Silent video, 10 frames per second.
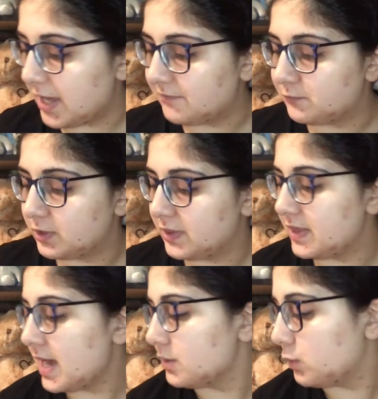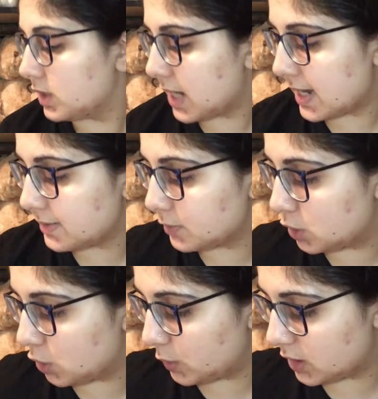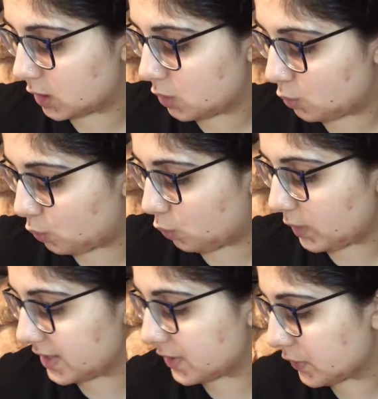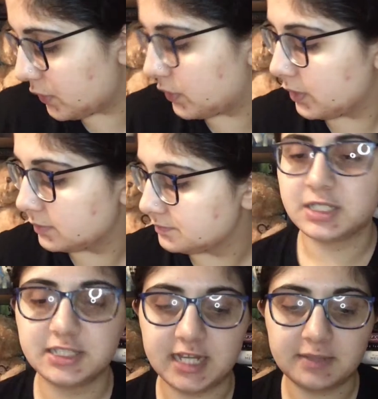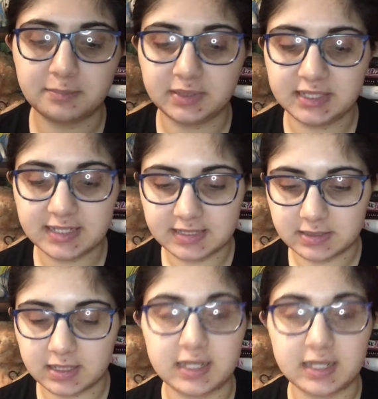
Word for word: and for that one I am going with Check, Please!